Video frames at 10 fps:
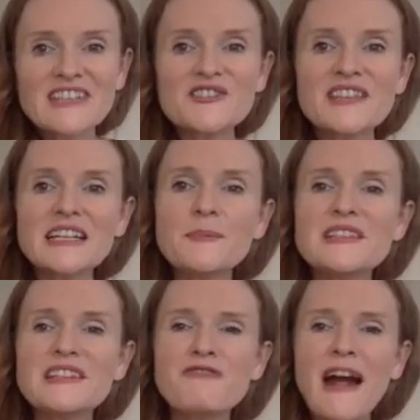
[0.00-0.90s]
Does
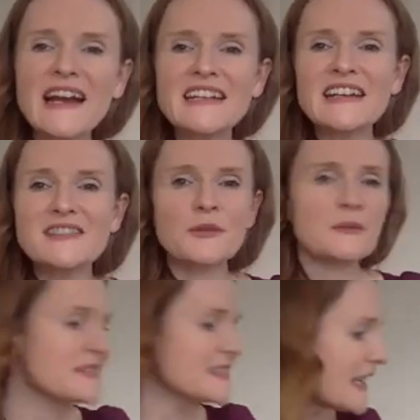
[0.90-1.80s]
anybody recognize what
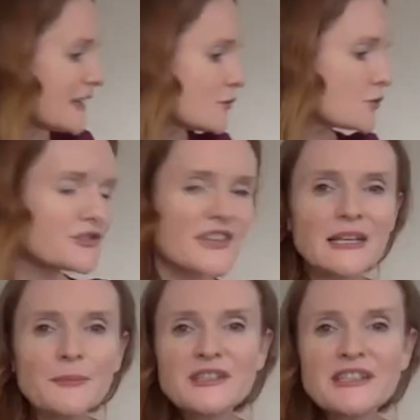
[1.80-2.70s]
I'm saying or does
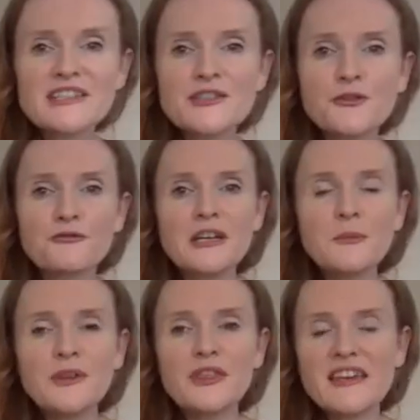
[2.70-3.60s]
anybody disagree
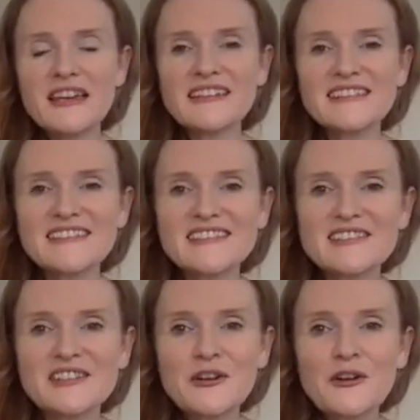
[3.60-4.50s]
with
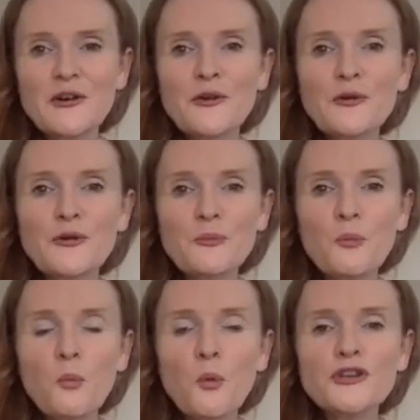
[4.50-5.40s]
this? Or
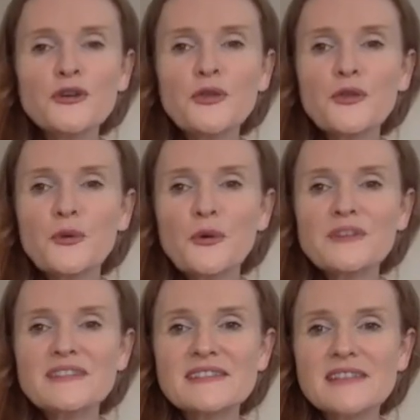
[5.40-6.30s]
what are your
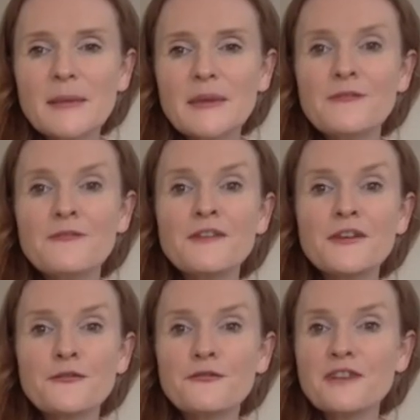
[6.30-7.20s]
thoughts? I mean,
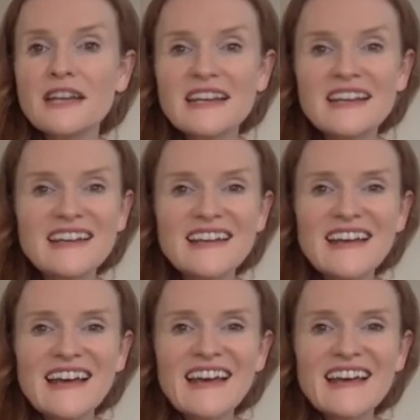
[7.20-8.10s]
feel free,
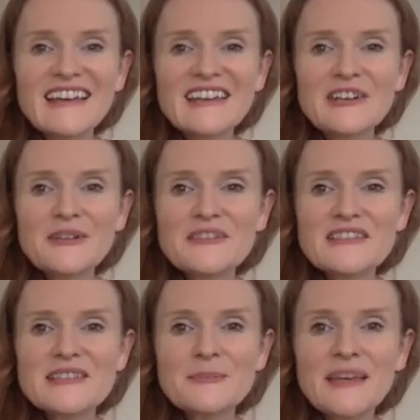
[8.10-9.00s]
you know, to
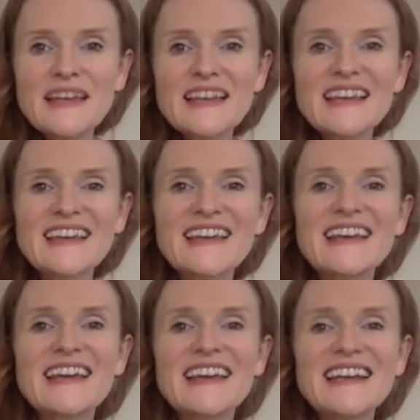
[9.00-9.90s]
speak.
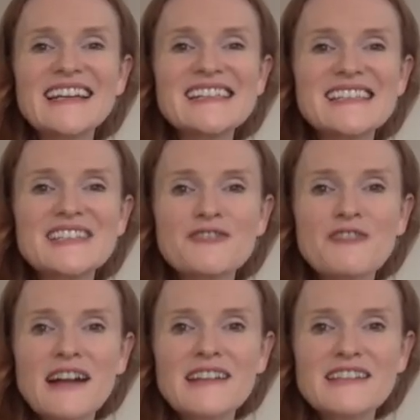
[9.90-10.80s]
It is
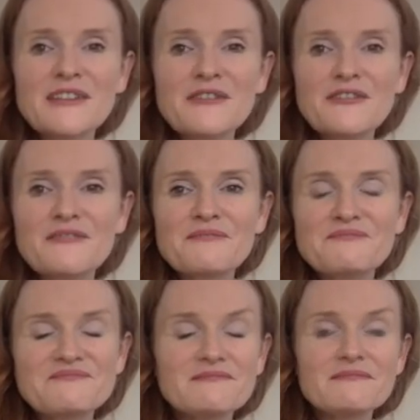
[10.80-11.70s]
interactive.
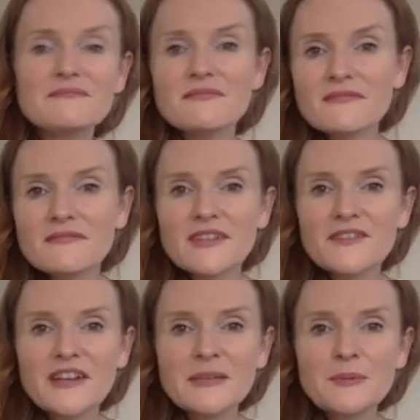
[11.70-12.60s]

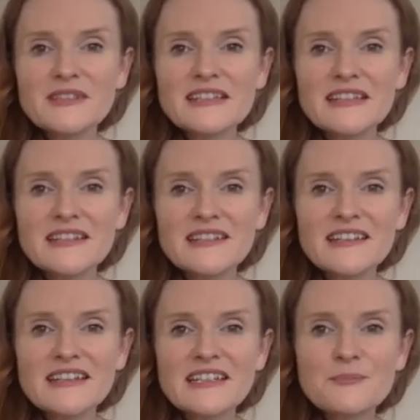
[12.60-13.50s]
If anybody
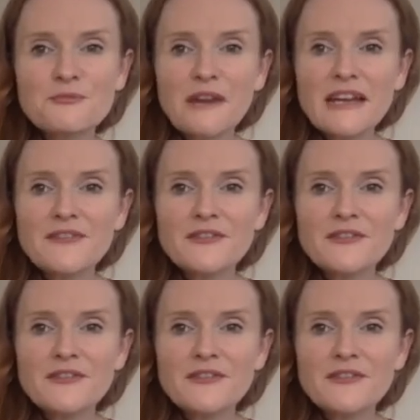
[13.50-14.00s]
it's brilliant. I